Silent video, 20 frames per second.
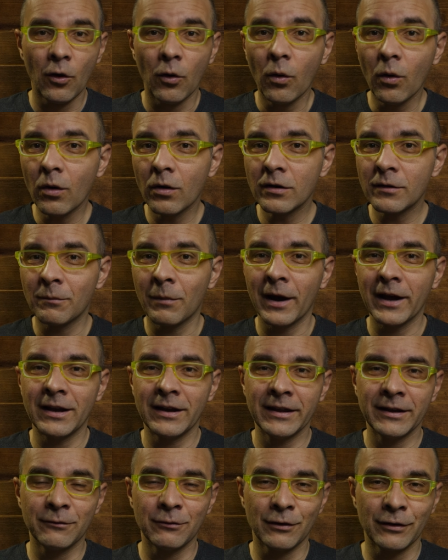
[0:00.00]
or
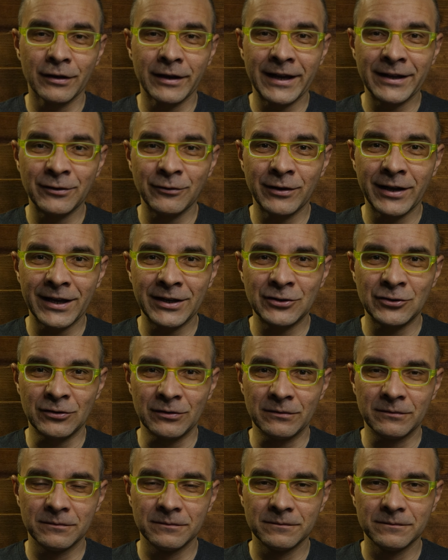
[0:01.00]
bilingual
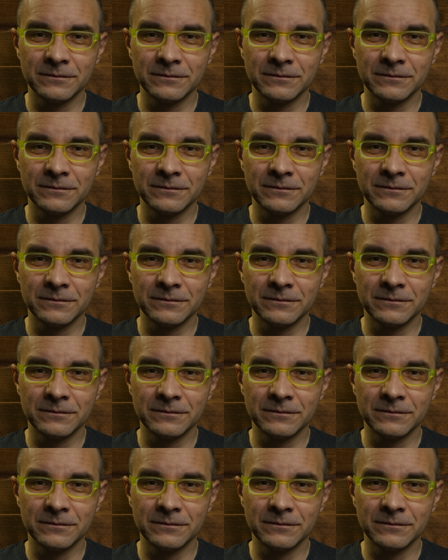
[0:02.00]
education.